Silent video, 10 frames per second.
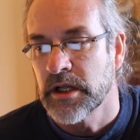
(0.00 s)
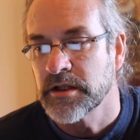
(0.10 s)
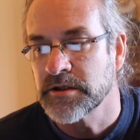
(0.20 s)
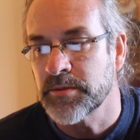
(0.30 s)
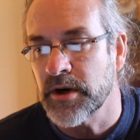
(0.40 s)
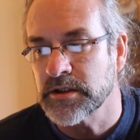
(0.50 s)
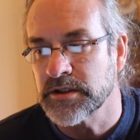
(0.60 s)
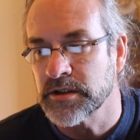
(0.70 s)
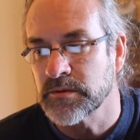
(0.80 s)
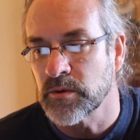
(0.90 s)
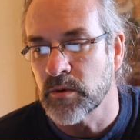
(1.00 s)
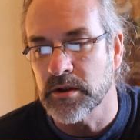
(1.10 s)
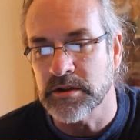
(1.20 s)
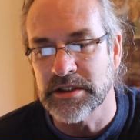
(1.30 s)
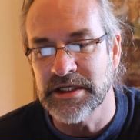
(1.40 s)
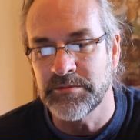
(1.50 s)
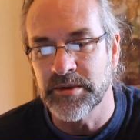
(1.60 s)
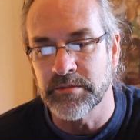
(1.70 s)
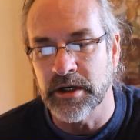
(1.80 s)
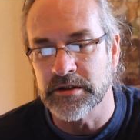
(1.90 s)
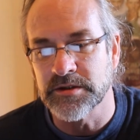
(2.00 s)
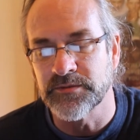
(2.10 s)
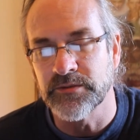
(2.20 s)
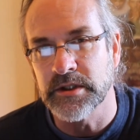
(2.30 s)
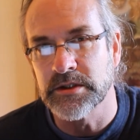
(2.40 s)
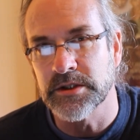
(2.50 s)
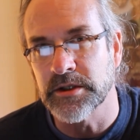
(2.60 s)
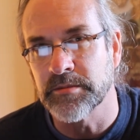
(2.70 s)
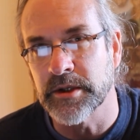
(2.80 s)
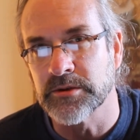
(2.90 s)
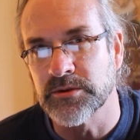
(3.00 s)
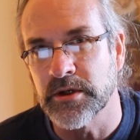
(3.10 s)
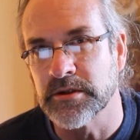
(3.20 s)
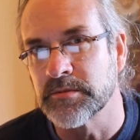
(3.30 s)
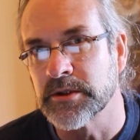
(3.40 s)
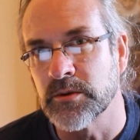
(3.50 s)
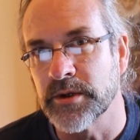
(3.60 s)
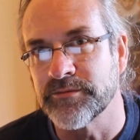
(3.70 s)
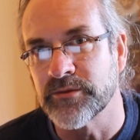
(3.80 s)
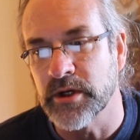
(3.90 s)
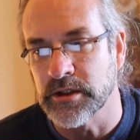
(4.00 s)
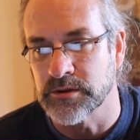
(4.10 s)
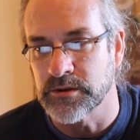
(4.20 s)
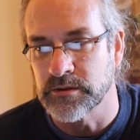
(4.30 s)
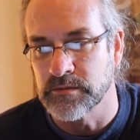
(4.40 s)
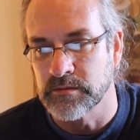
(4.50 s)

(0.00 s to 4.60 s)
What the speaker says: This process will work to deepen bonds of friendship and trust between friends.